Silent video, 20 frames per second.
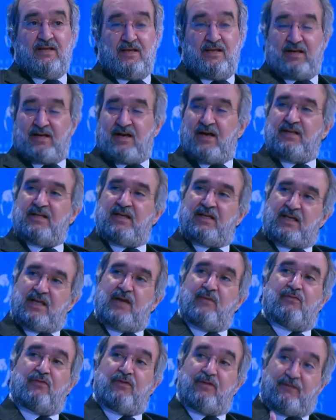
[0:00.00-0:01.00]
Iranian came
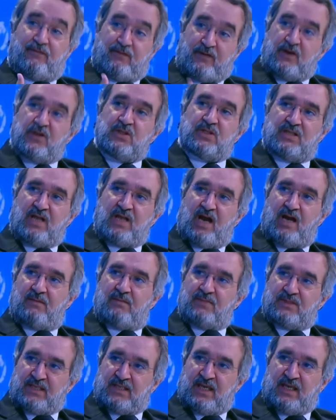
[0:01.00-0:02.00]
for the first time
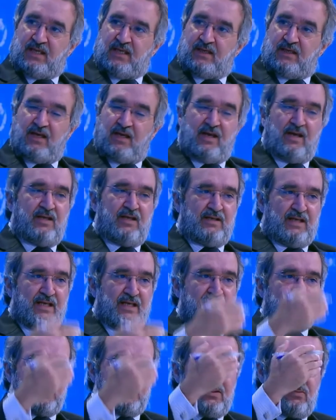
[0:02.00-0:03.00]
saying,
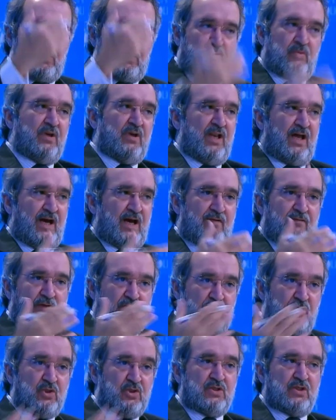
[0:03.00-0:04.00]
yes, we will have a regional